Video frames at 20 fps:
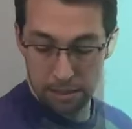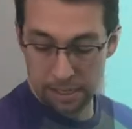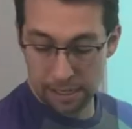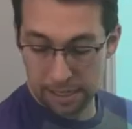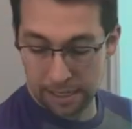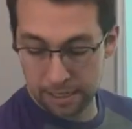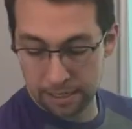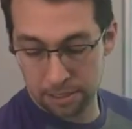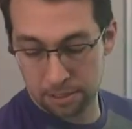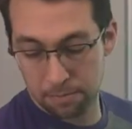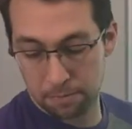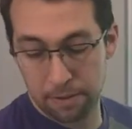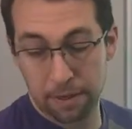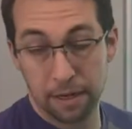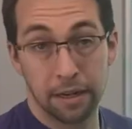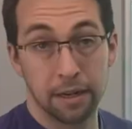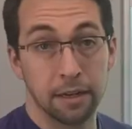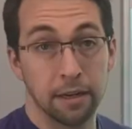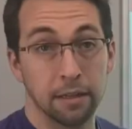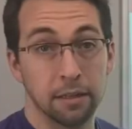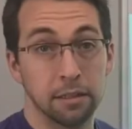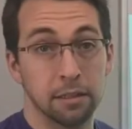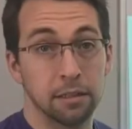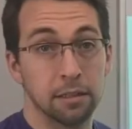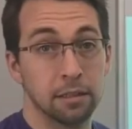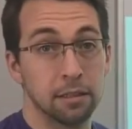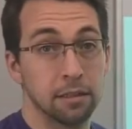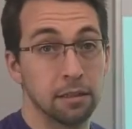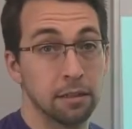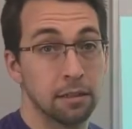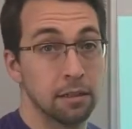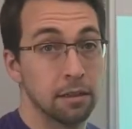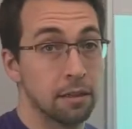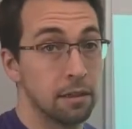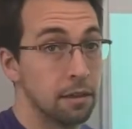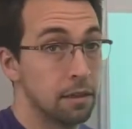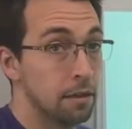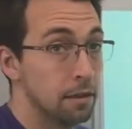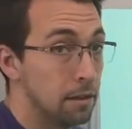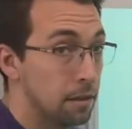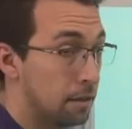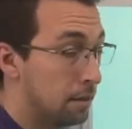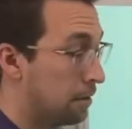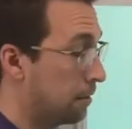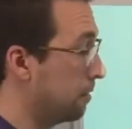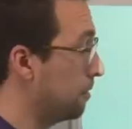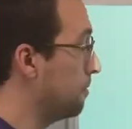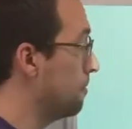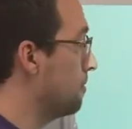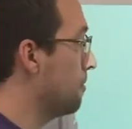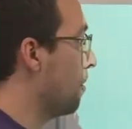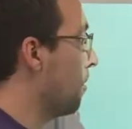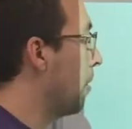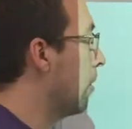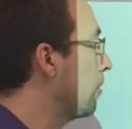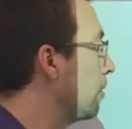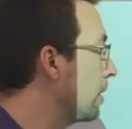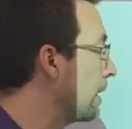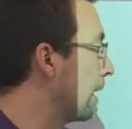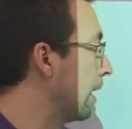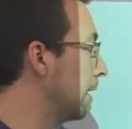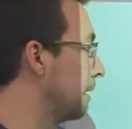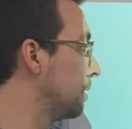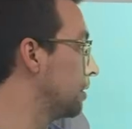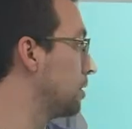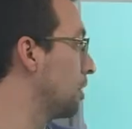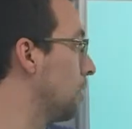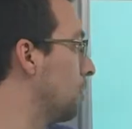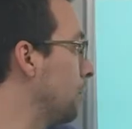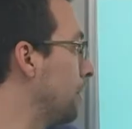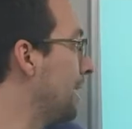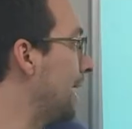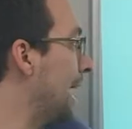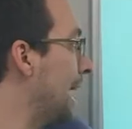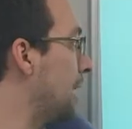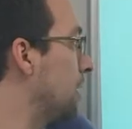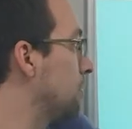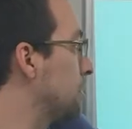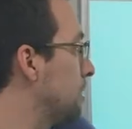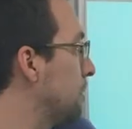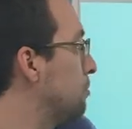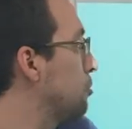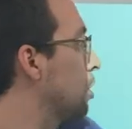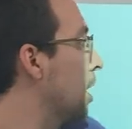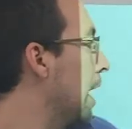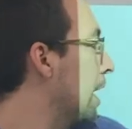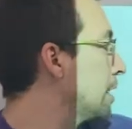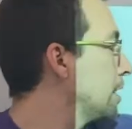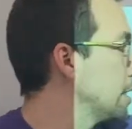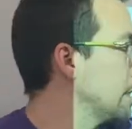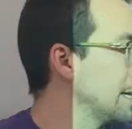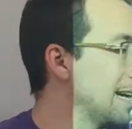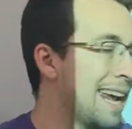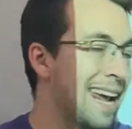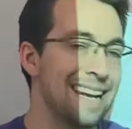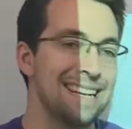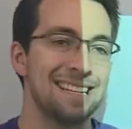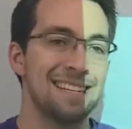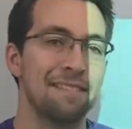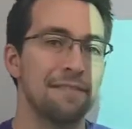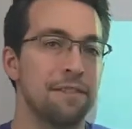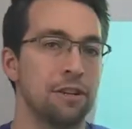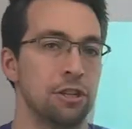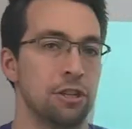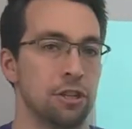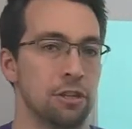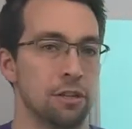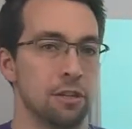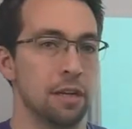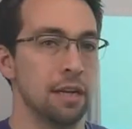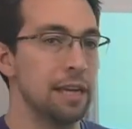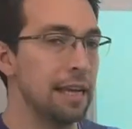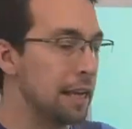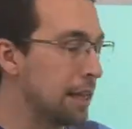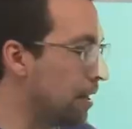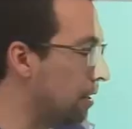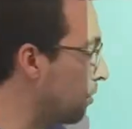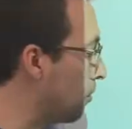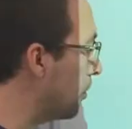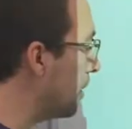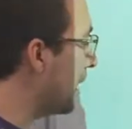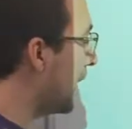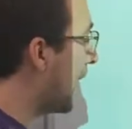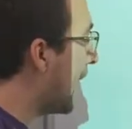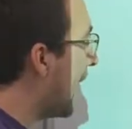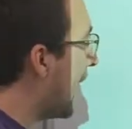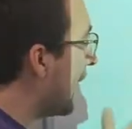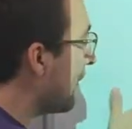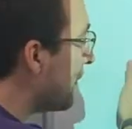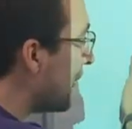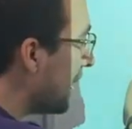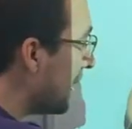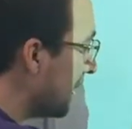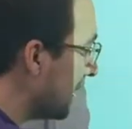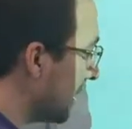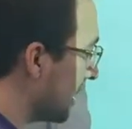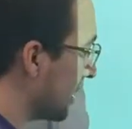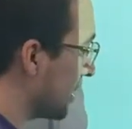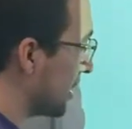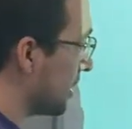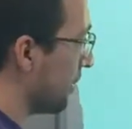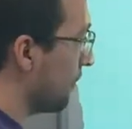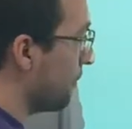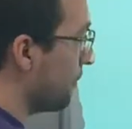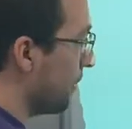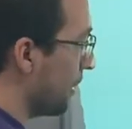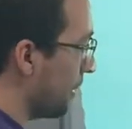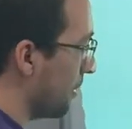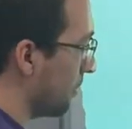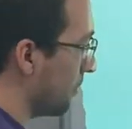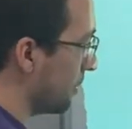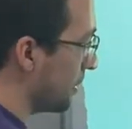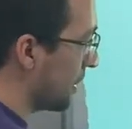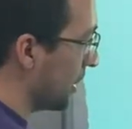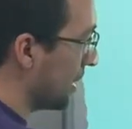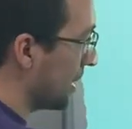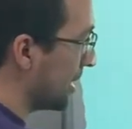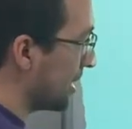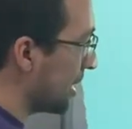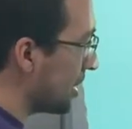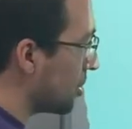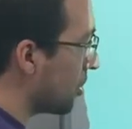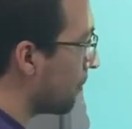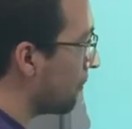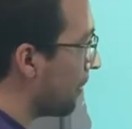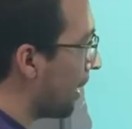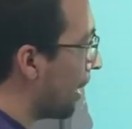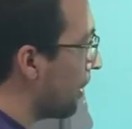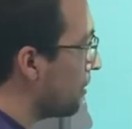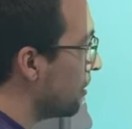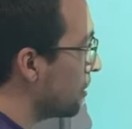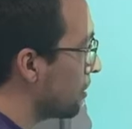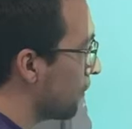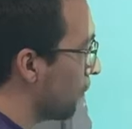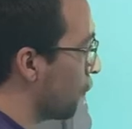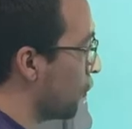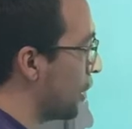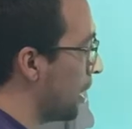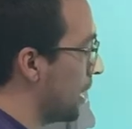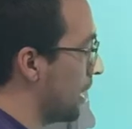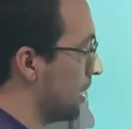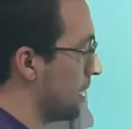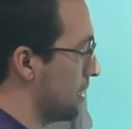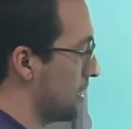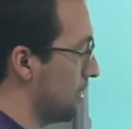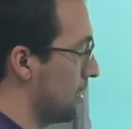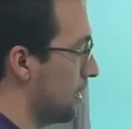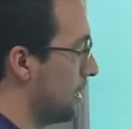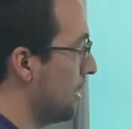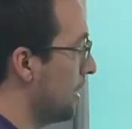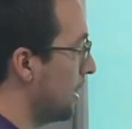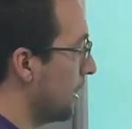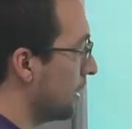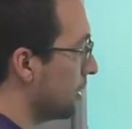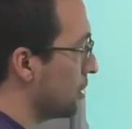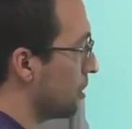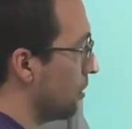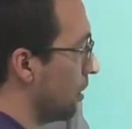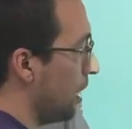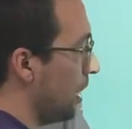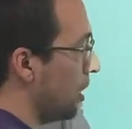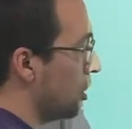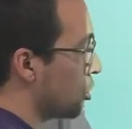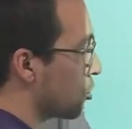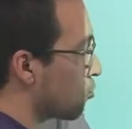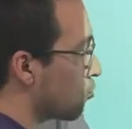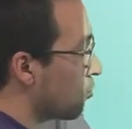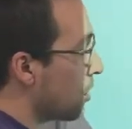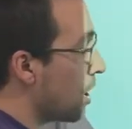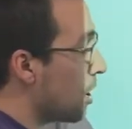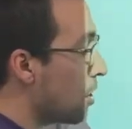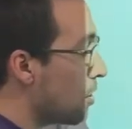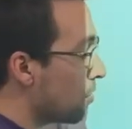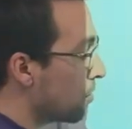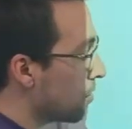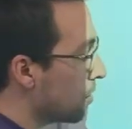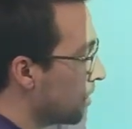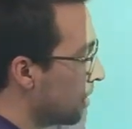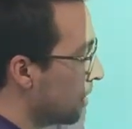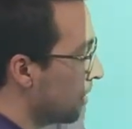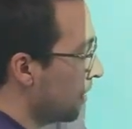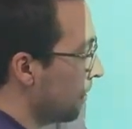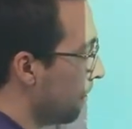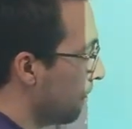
Last page. Okay, so now subtraction and division. Again, we have a list of variables. This is our values for n. And so each row